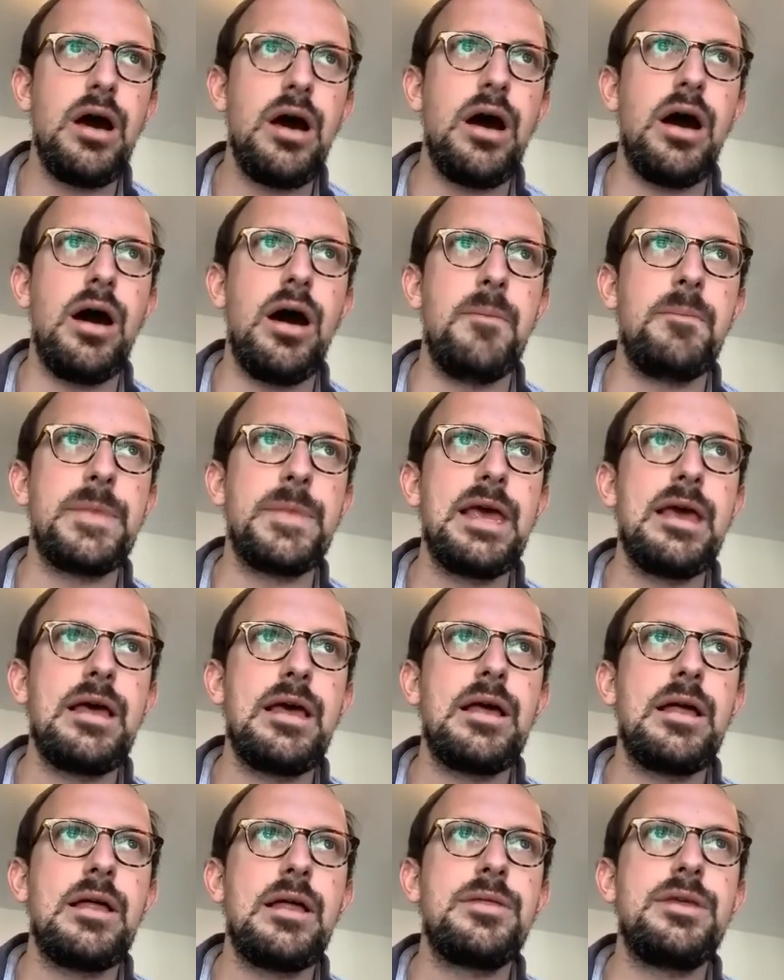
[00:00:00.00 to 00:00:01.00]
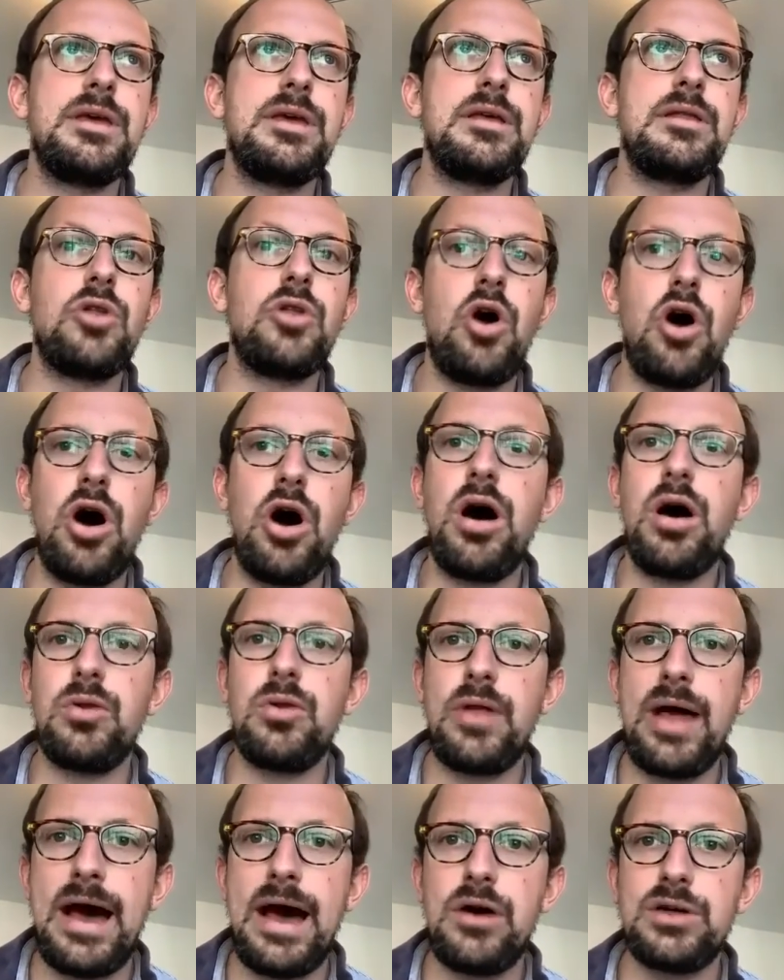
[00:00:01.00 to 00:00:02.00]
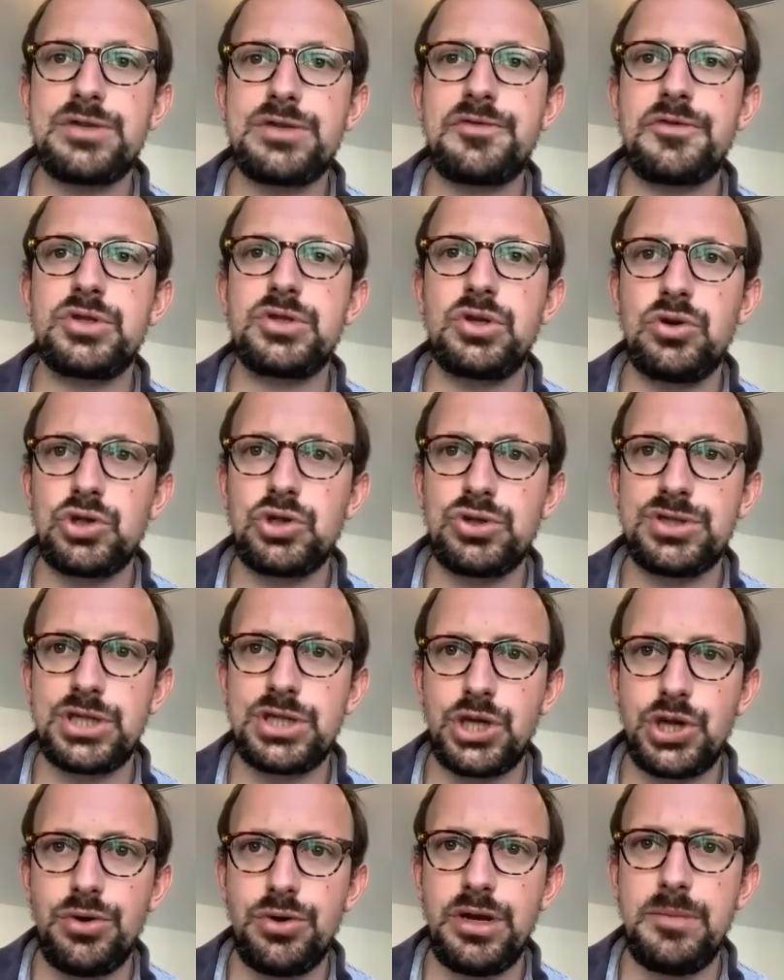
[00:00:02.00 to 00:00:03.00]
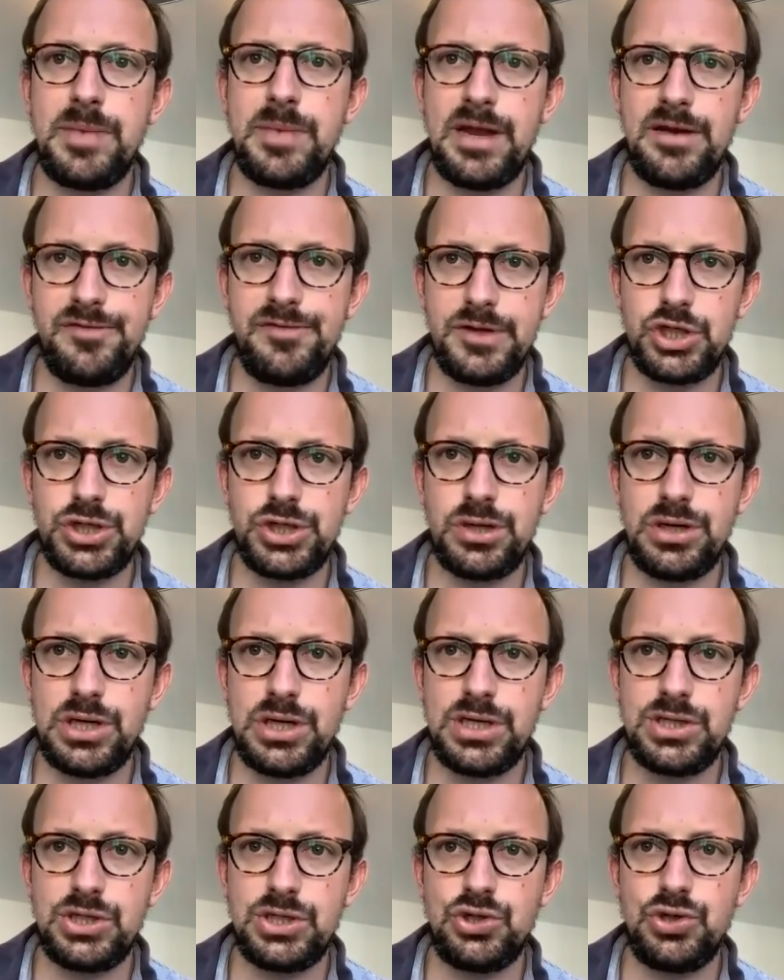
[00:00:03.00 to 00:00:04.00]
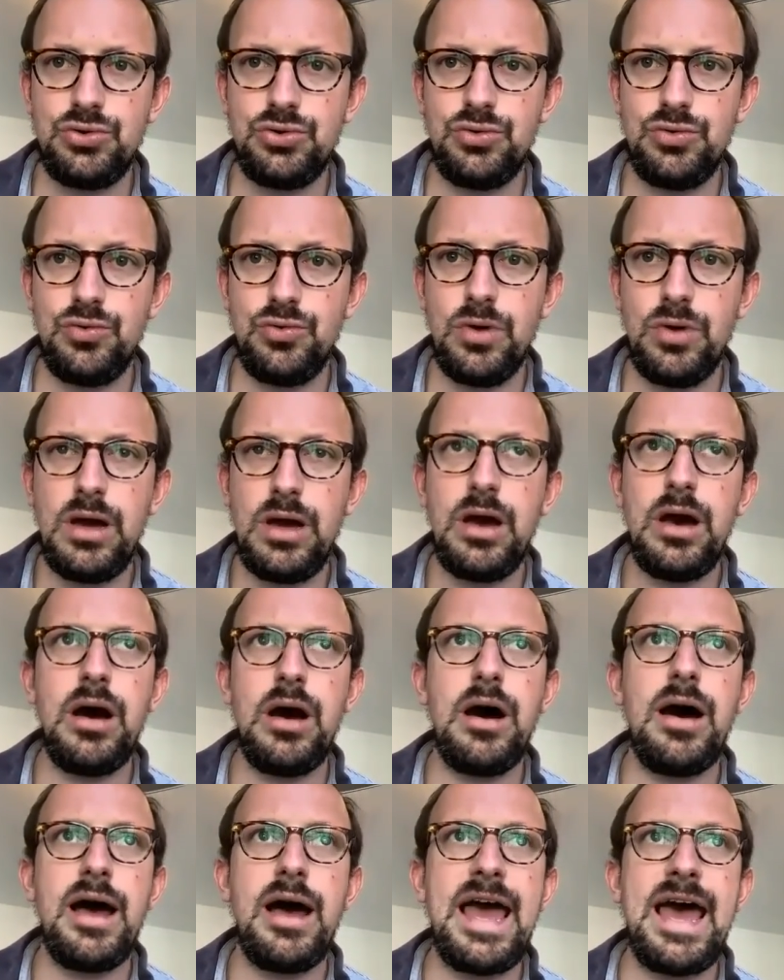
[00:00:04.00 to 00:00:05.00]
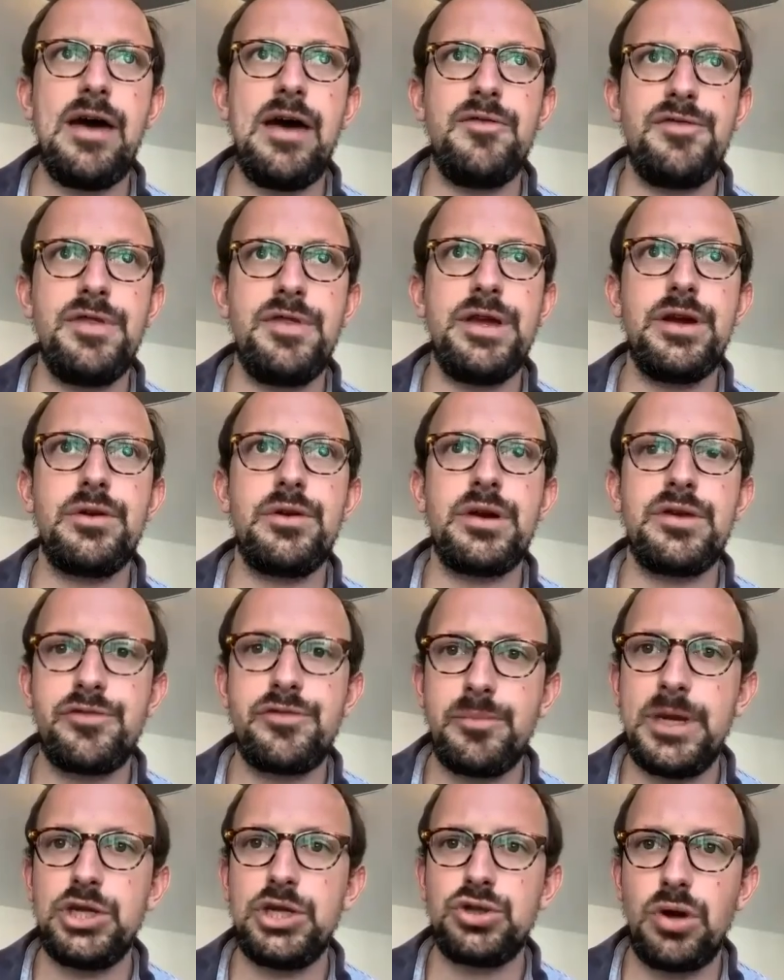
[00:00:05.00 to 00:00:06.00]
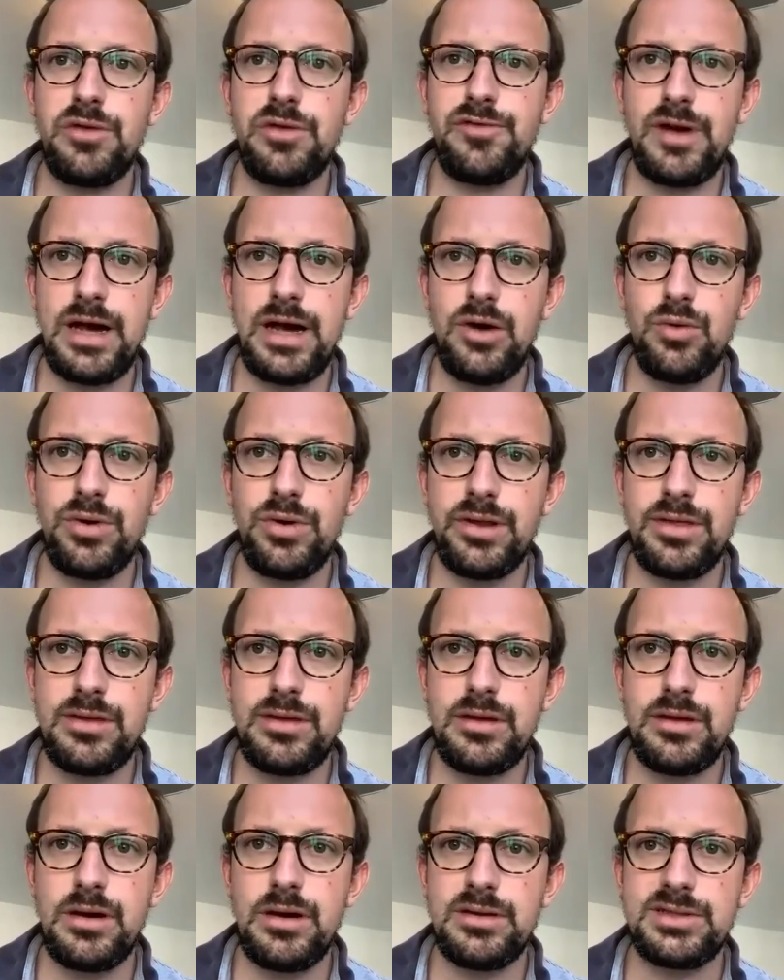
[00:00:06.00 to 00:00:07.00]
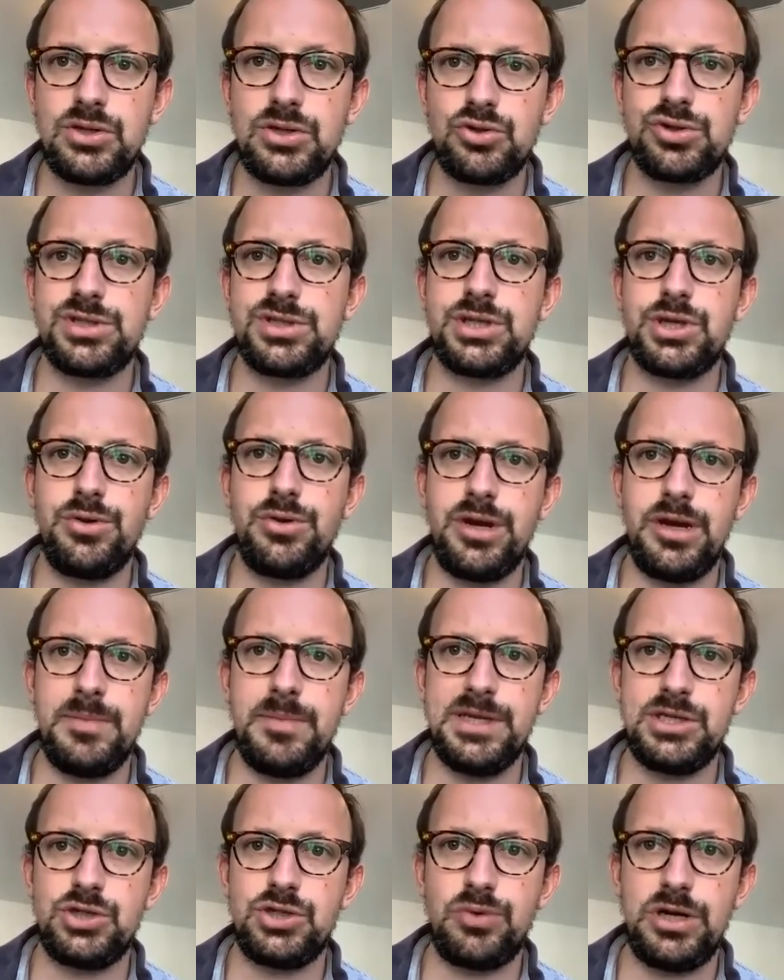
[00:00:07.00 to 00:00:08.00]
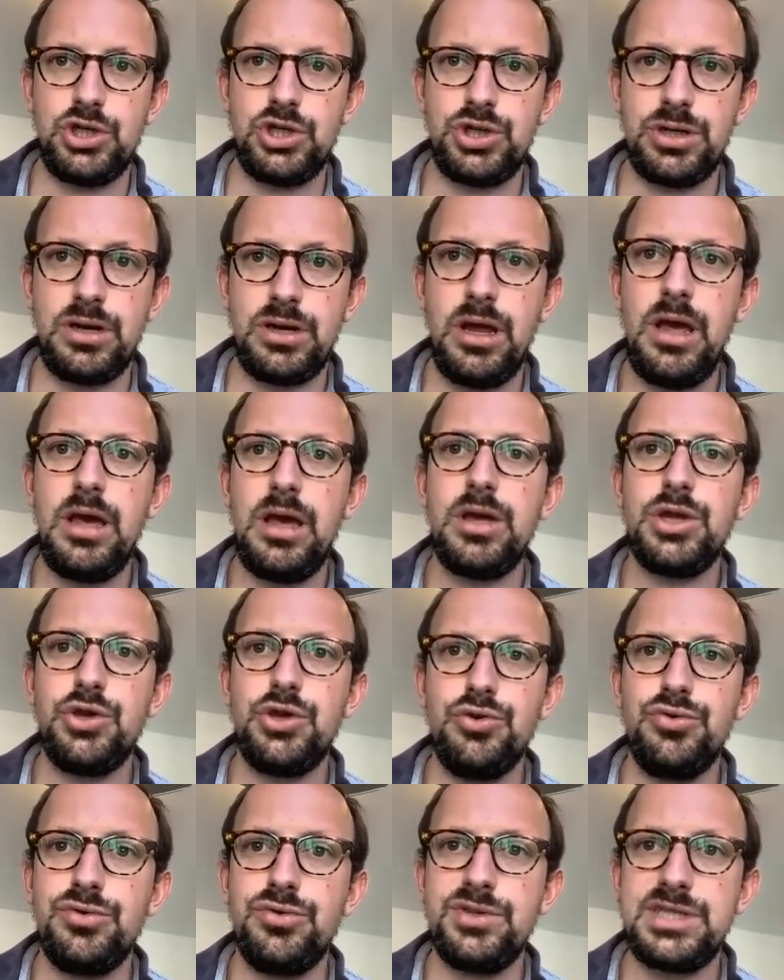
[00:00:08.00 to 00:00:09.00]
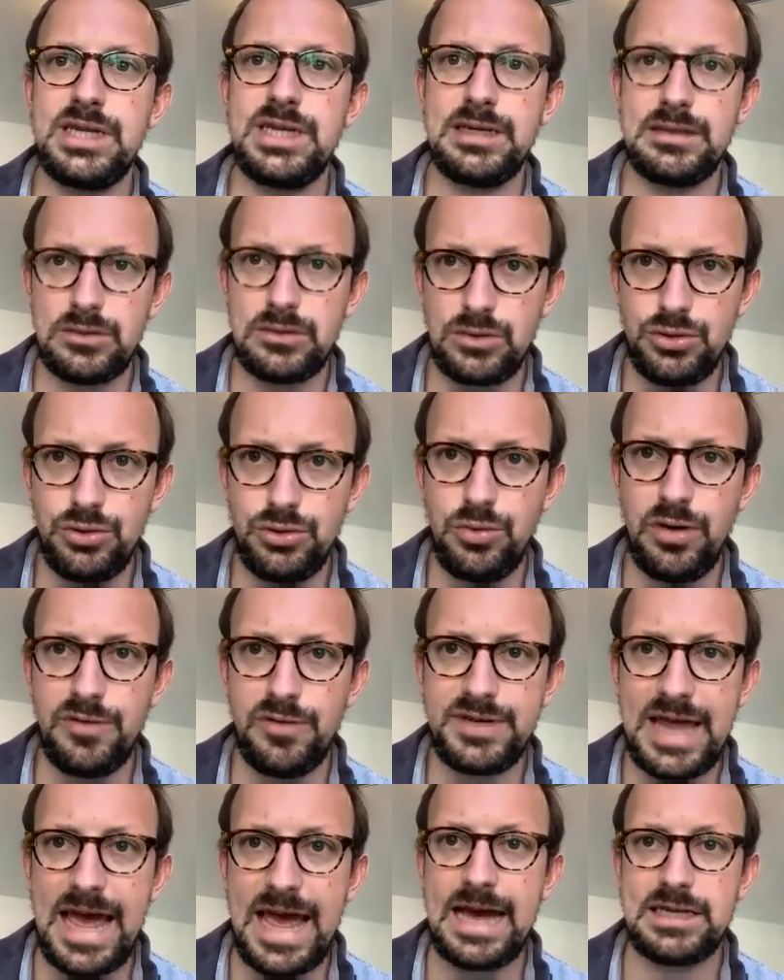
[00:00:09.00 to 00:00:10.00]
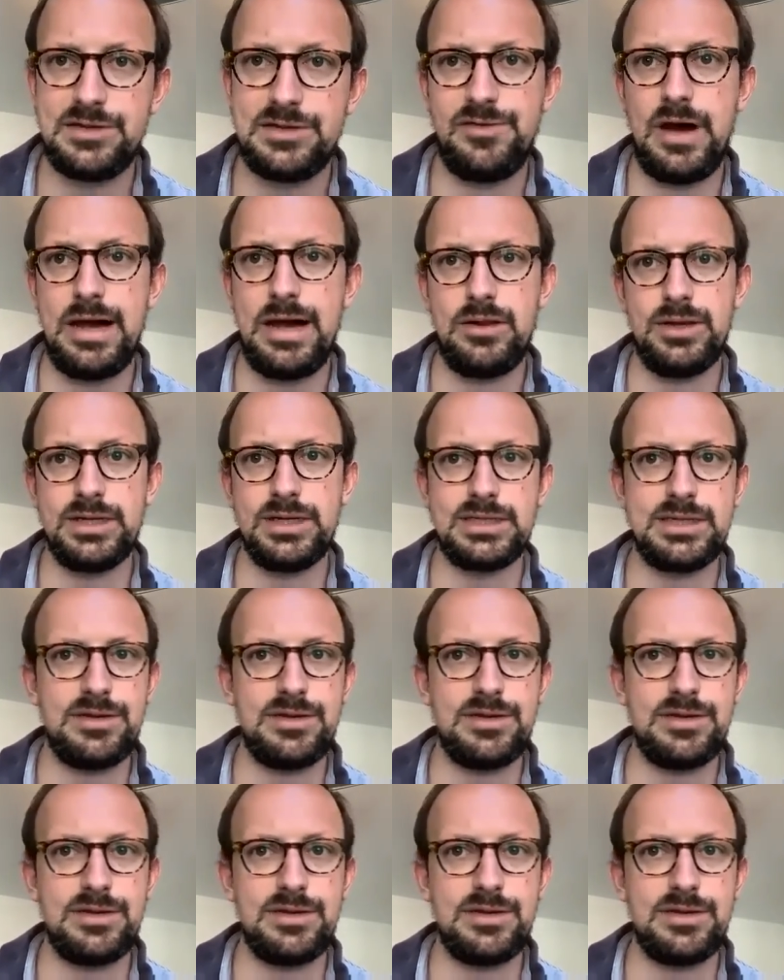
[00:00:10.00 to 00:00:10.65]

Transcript: The law allows for Social Security beneficiaries to have their information on file with the Social Security Administration used in lieu of tax filings